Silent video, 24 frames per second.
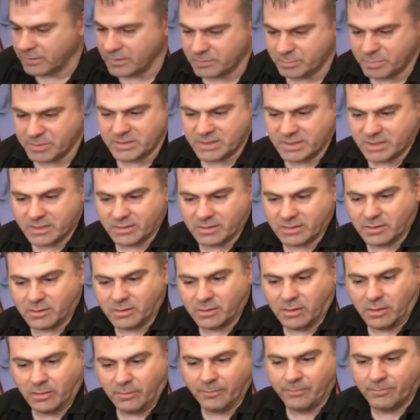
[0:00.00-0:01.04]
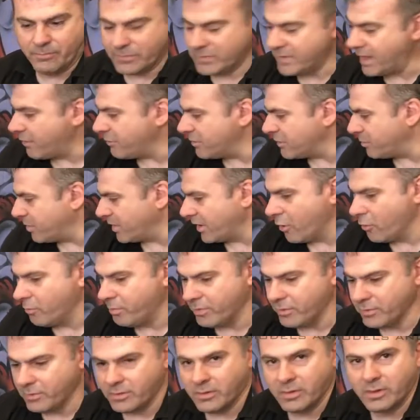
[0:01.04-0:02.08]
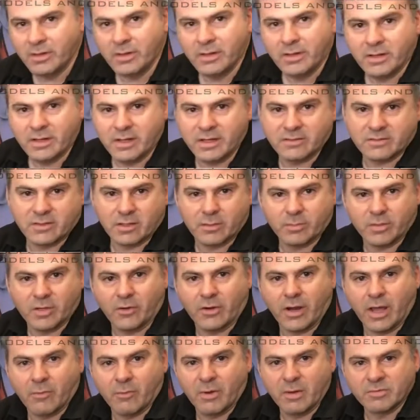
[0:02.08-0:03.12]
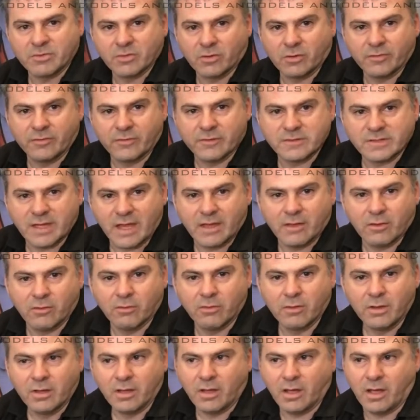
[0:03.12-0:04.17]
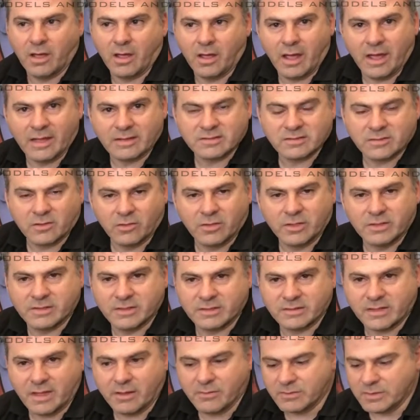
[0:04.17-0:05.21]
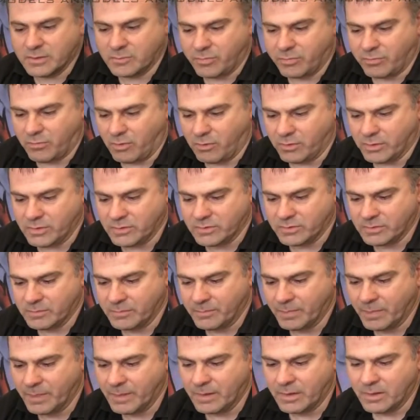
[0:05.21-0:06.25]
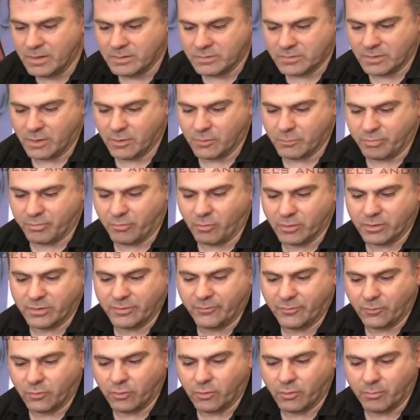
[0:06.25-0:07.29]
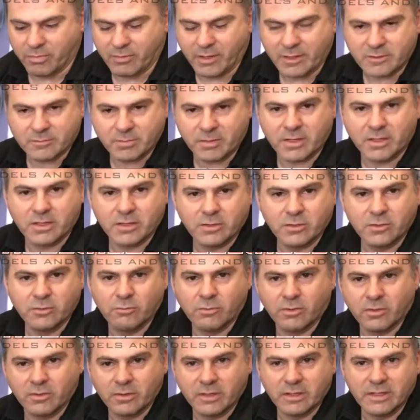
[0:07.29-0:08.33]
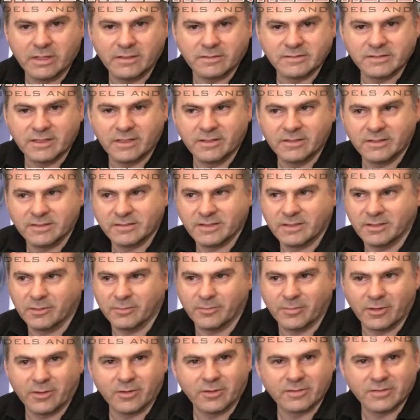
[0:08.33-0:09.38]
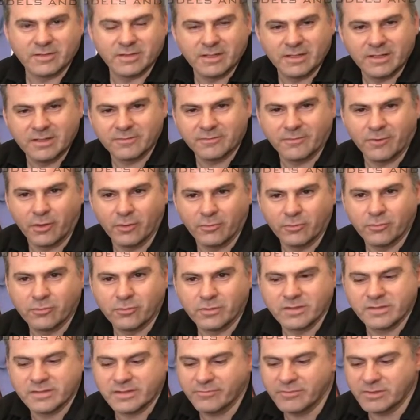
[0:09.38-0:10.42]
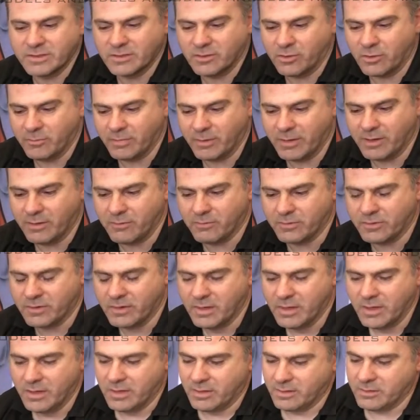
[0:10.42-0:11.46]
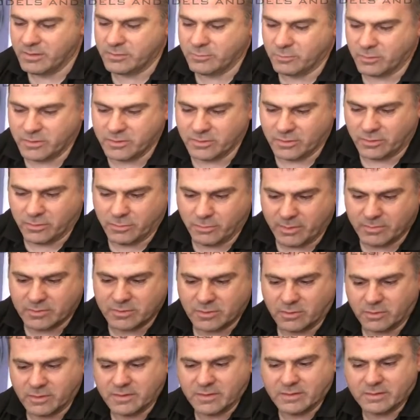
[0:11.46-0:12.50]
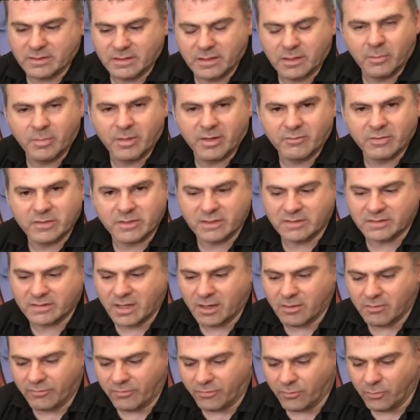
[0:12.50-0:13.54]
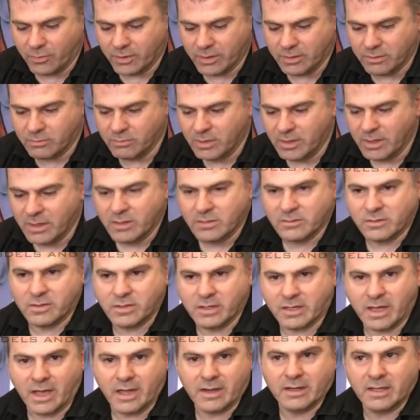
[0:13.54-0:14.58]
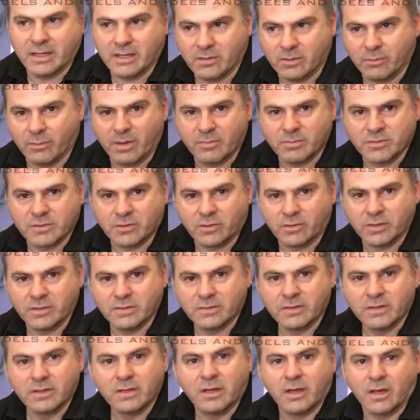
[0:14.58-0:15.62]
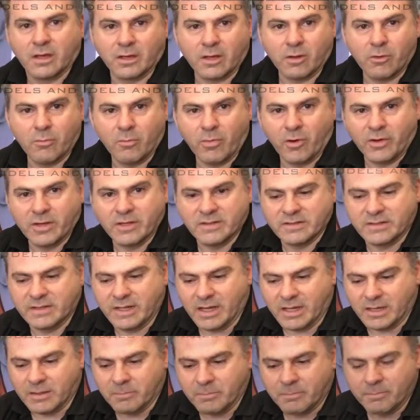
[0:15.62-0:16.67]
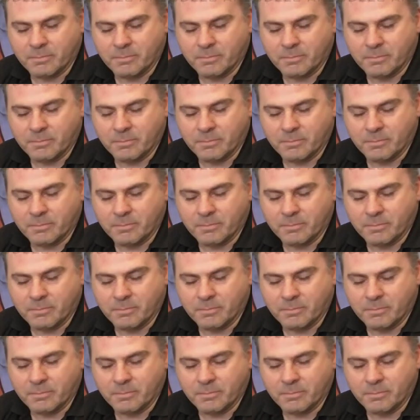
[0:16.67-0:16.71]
particular car, now it's been opened, is going to be on our website for sale at a slightly discounted price. So the price for a brand spanking new one, still in a sealed box, is £579. This one is on the website at a little bit of a discount for you, so you can hit the website and go and buy it today.